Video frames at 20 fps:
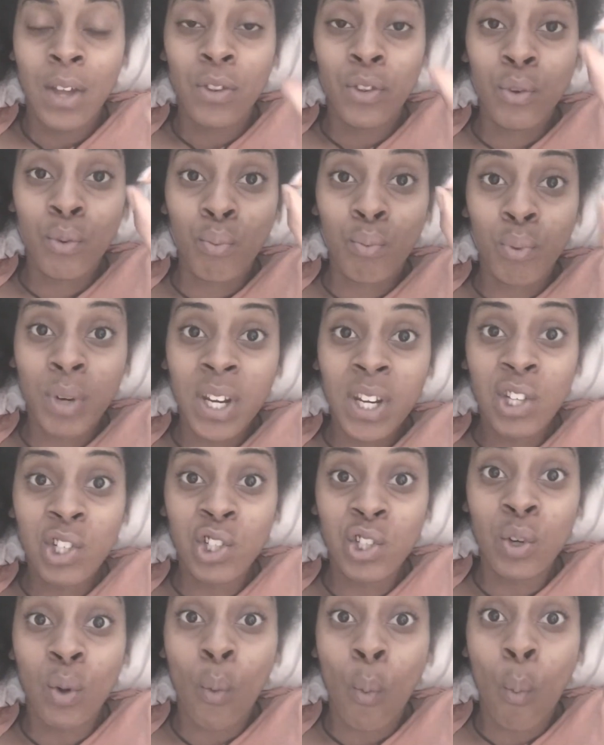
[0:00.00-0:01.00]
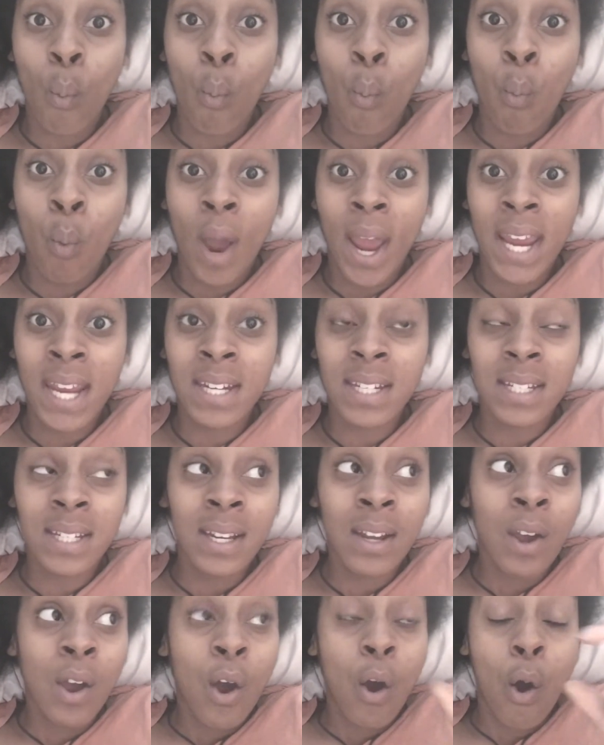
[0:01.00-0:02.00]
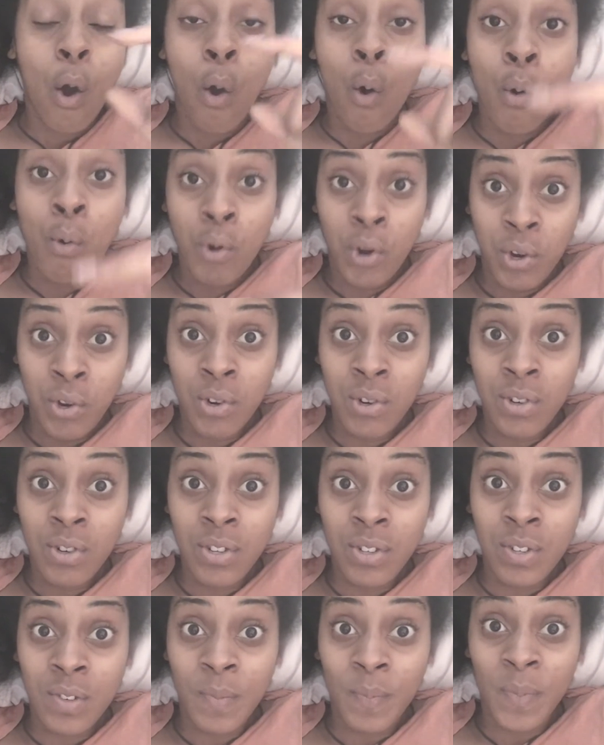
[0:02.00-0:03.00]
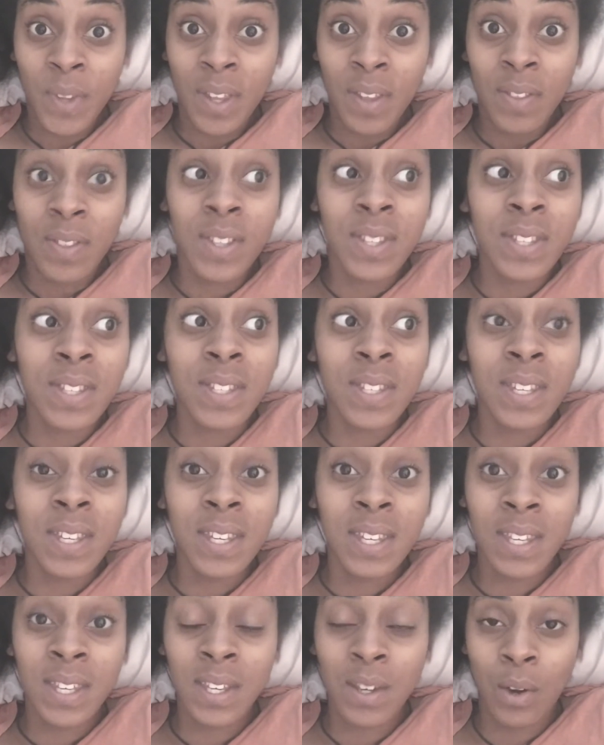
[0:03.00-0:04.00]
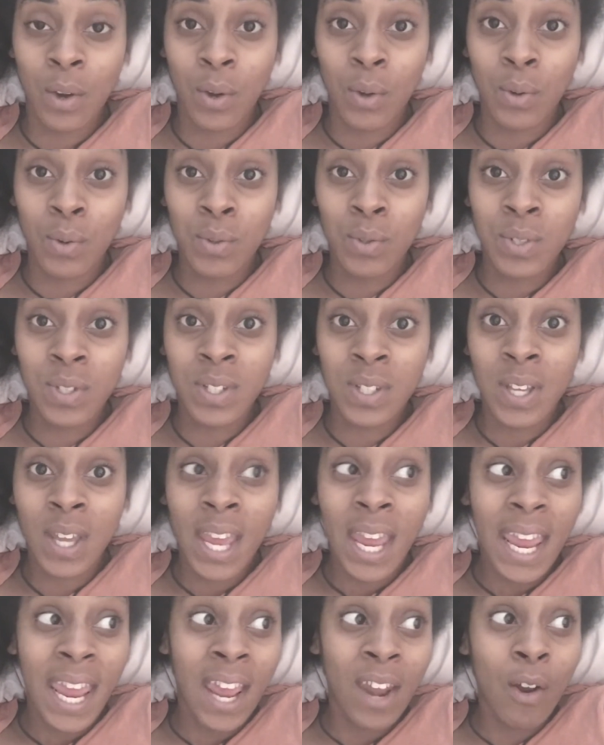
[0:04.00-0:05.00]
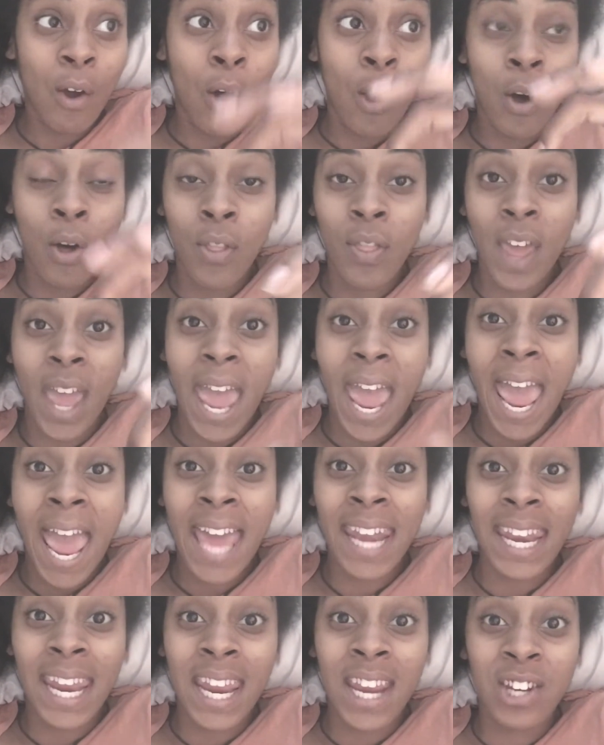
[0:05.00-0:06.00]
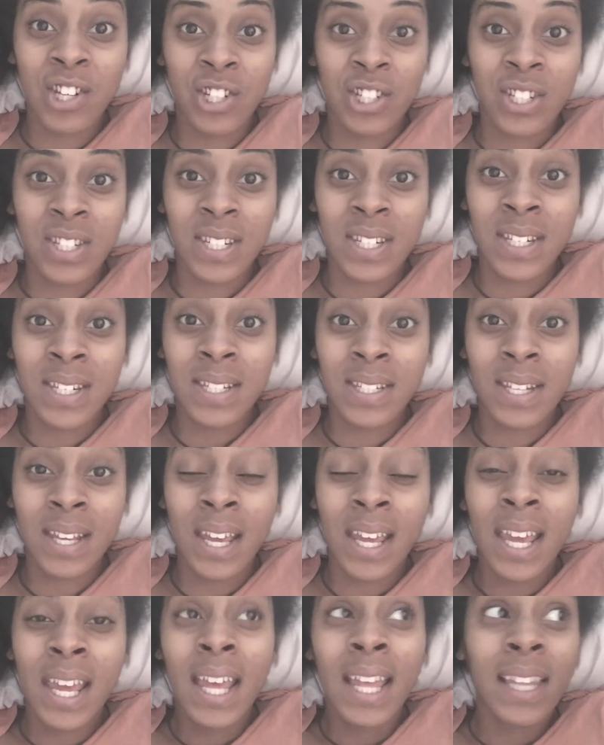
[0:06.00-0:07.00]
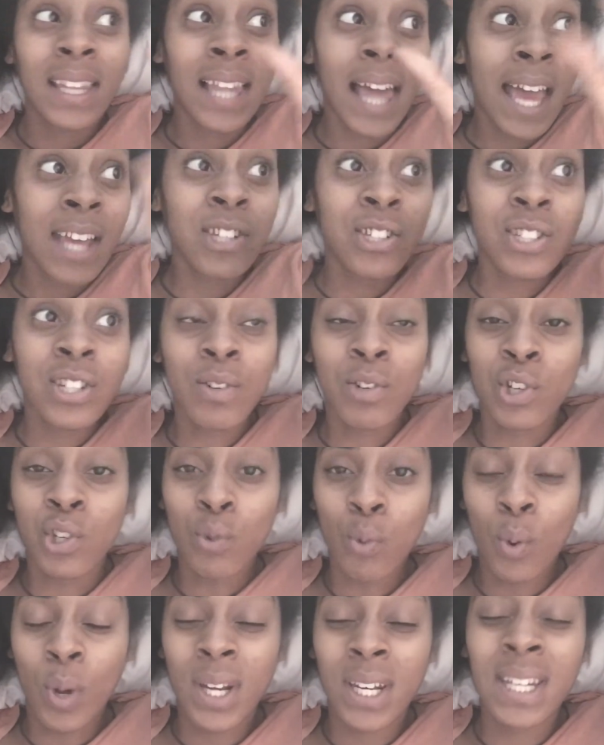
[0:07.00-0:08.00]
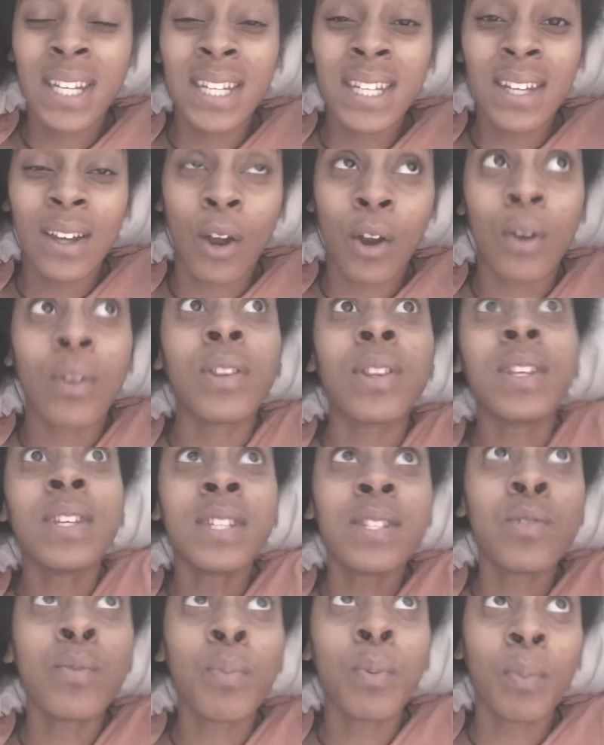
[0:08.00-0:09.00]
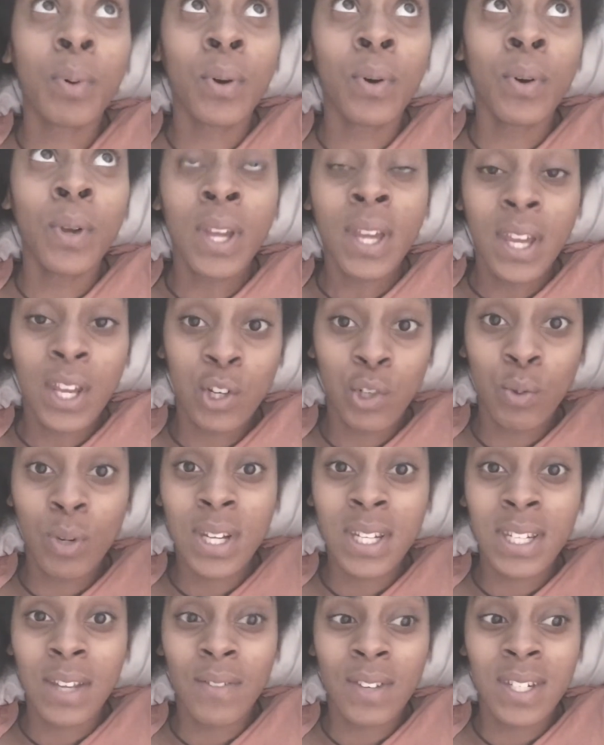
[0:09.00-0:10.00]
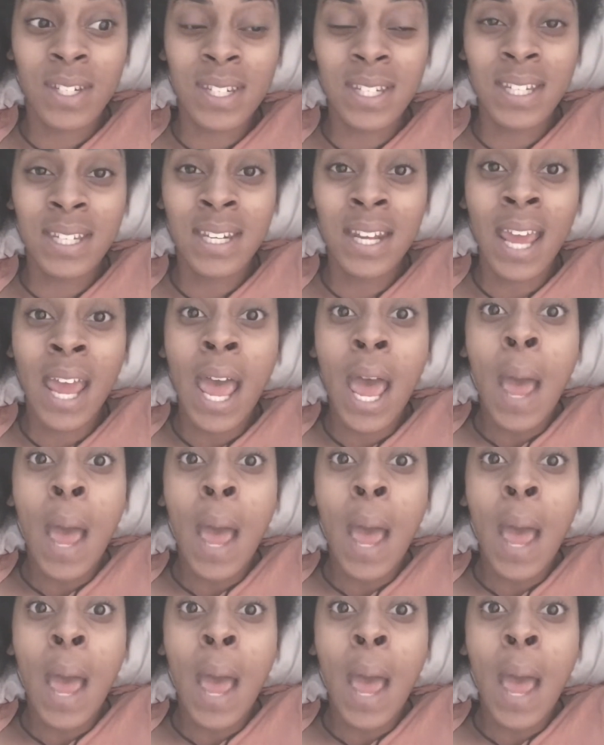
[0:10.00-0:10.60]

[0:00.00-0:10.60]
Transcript: The rich white owners, the CEOs, and all the ad agencies. Last year this Super Bowl in 2017,